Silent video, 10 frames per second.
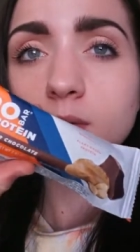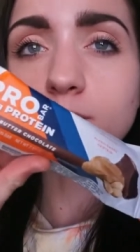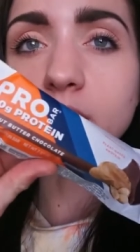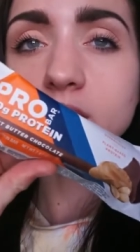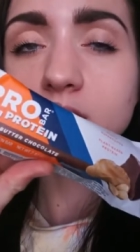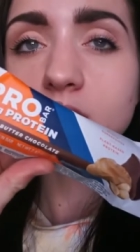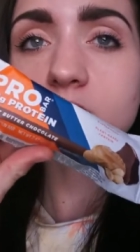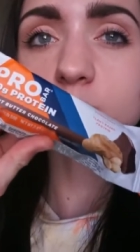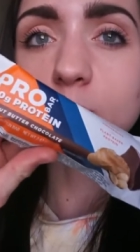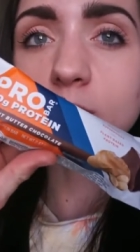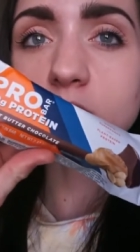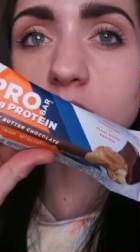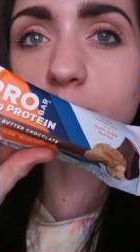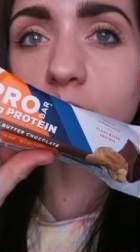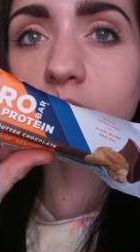But these Pro Bars
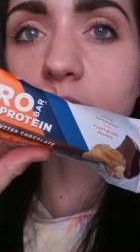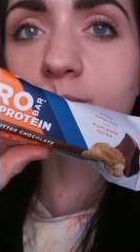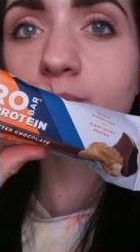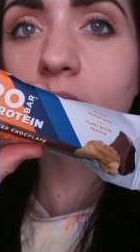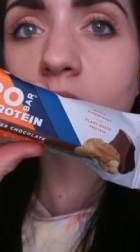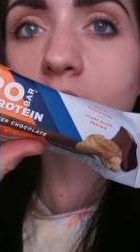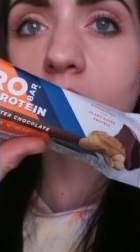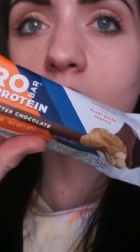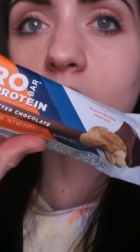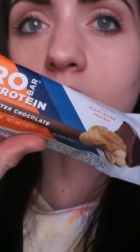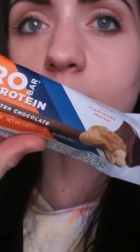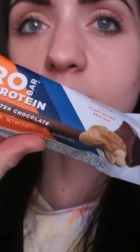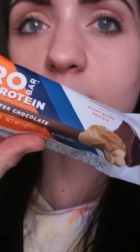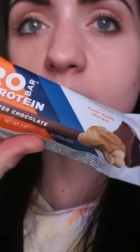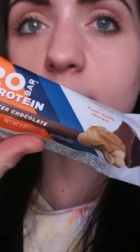are pretty good. Um,
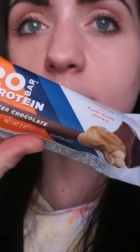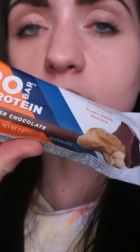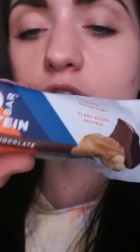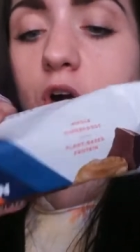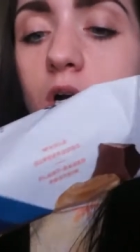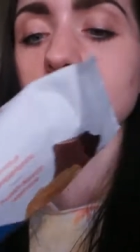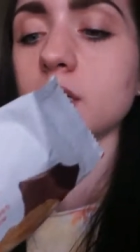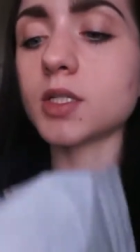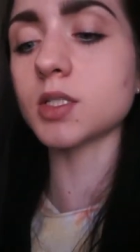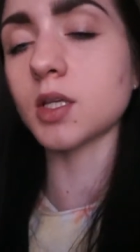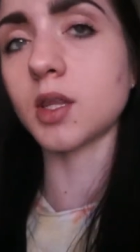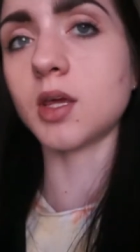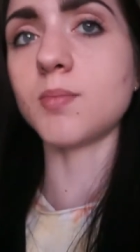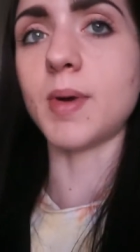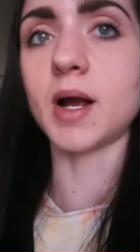it's peanut butter chocolate. The
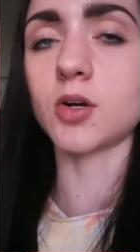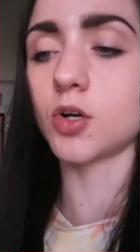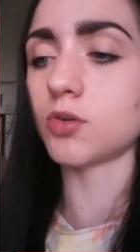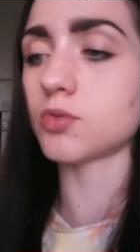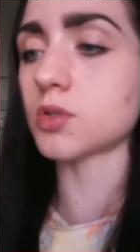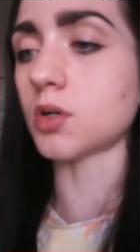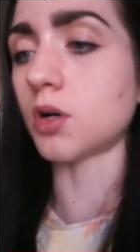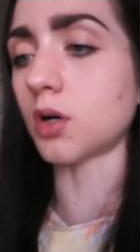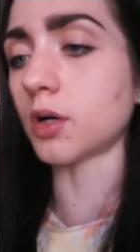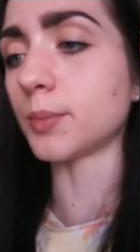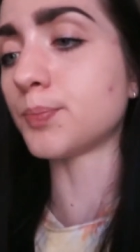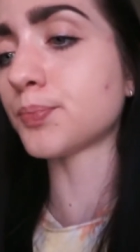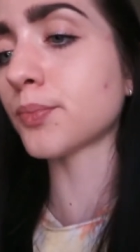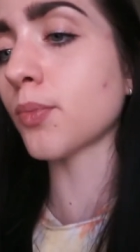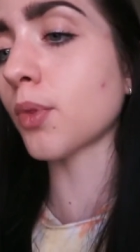macros are
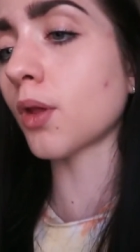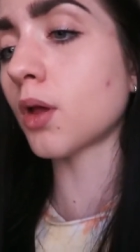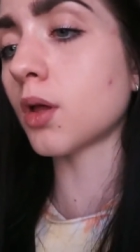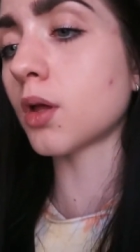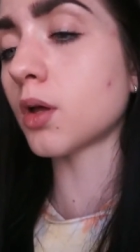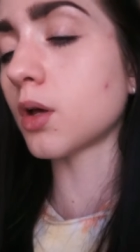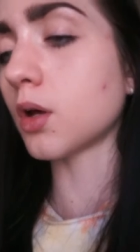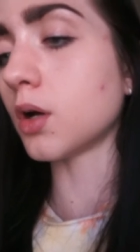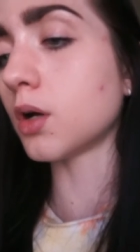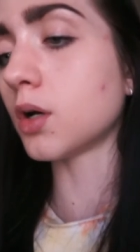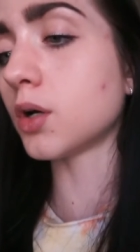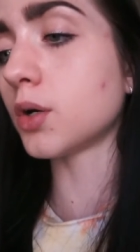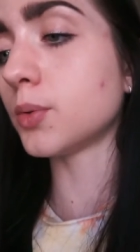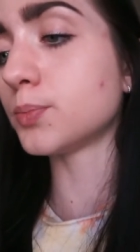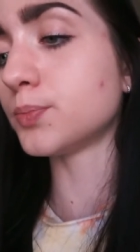
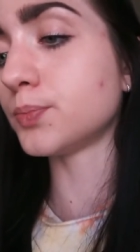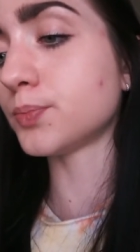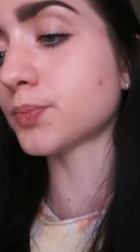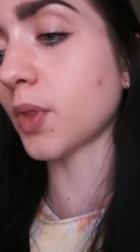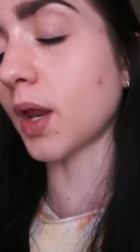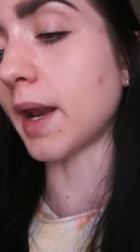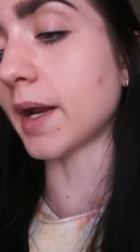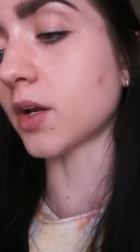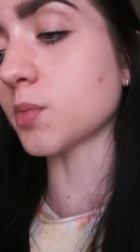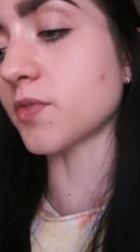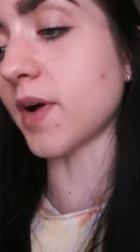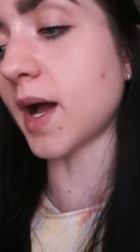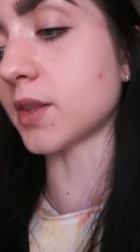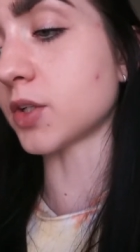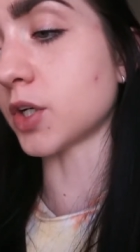um, 9 grams of
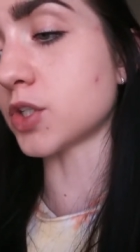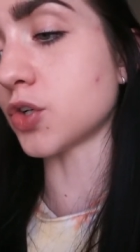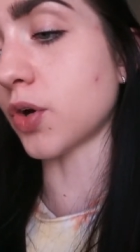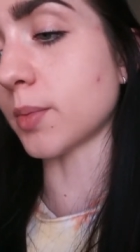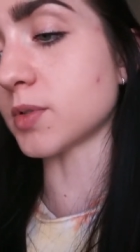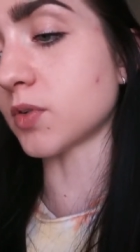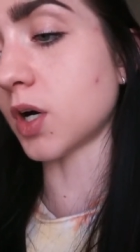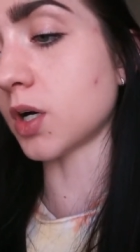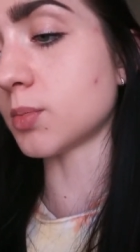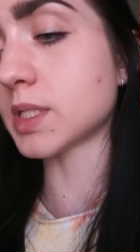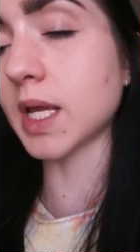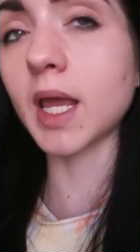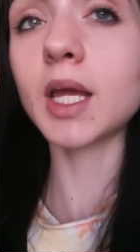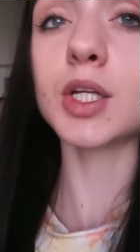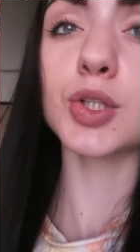fat, 32 grams of carbs,
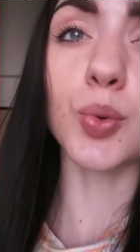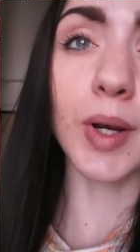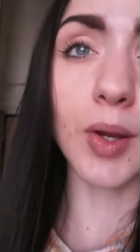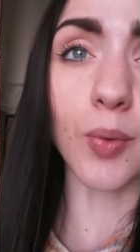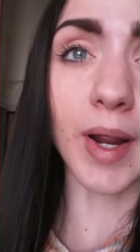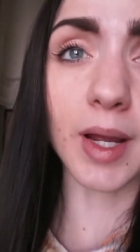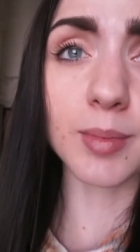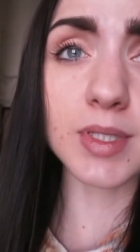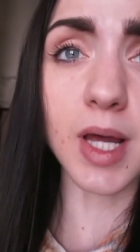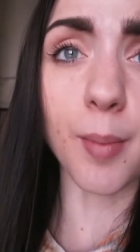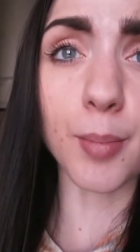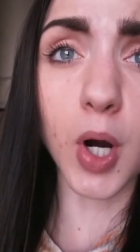and 20 grams of